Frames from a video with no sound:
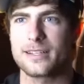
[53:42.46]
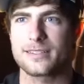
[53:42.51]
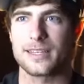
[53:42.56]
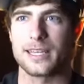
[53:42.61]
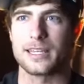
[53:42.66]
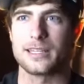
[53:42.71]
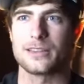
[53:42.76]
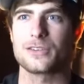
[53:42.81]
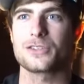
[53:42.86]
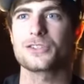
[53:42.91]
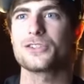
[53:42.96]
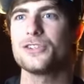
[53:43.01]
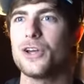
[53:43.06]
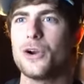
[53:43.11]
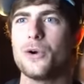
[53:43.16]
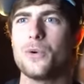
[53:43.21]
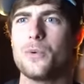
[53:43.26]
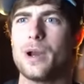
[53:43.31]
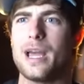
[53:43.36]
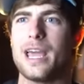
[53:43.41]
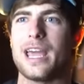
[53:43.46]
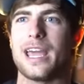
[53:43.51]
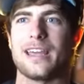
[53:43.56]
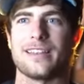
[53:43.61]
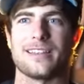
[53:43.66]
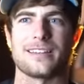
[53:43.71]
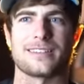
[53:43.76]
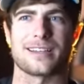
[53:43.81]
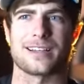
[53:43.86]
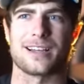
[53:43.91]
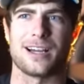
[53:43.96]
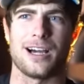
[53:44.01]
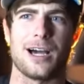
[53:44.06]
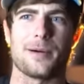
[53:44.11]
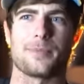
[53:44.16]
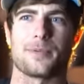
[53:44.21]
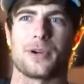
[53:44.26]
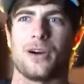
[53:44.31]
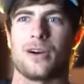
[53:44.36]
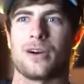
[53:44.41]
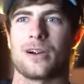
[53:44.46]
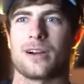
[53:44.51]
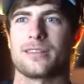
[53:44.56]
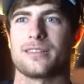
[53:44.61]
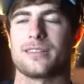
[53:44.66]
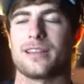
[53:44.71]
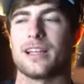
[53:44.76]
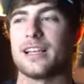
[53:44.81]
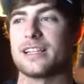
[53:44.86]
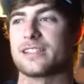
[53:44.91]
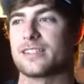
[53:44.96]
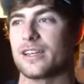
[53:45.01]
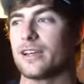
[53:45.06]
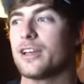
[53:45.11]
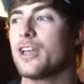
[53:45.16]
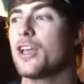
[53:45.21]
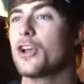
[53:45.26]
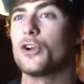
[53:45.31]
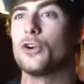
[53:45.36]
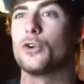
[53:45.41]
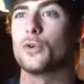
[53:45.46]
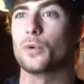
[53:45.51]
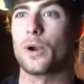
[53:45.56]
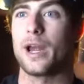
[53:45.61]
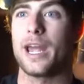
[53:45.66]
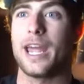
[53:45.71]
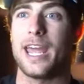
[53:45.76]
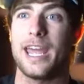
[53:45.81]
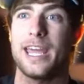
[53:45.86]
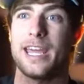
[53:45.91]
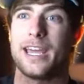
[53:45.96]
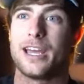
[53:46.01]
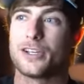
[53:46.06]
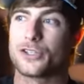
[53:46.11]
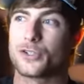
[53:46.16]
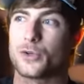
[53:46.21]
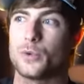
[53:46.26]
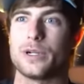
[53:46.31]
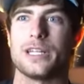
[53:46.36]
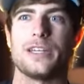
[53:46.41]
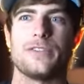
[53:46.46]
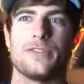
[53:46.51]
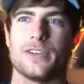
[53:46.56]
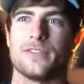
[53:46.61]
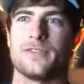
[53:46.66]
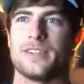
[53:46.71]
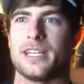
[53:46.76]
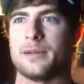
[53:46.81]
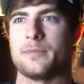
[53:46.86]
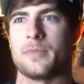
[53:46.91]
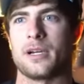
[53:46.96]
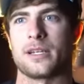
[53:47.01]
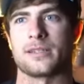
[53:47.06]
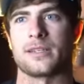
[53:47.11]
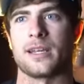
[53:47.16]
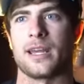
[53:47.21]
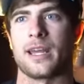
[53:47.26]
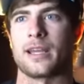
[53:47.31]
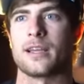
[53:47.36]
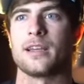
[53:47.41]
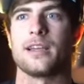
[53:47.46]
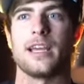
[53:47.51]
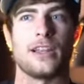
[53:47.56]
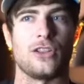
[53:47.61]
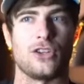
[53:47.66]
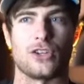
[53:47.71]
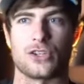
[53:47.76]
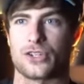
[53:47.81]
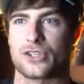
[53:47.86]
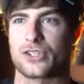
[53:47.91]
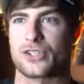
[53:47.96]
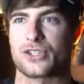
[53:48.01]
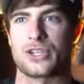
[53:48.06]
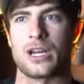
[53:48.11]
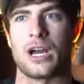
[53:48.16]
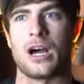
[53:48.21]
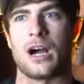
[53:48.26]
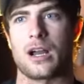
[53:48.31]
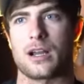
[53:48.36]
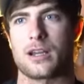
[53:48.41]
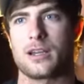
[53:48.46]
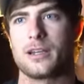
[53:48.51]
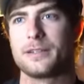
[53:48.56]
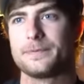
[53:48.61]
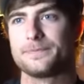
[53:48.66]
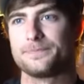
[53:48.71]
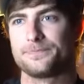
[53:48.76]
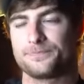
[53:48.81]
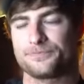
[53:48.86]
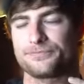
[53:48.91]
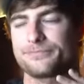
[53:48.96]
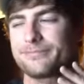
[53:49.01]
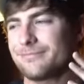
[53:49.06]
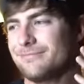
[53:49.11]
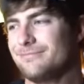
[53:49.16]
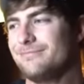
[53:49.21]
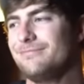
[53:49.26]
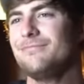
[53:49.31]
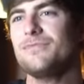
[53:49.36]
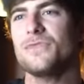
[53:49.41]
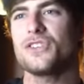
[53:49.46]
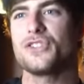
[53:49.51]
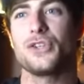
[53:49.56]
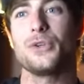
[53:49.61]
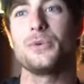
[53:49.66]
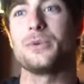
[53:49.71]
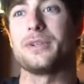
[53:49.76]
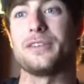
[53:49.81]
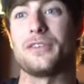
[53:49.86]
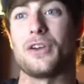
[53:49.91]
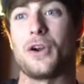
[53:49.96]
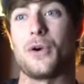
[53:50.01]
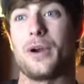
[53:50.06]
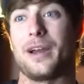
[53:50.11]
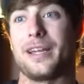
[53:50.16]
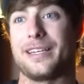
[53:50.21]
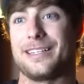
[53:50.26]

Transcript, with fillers: It's like, there's no way that's a cop car. It's a gray 2015 Mustang. It looks stock. She had no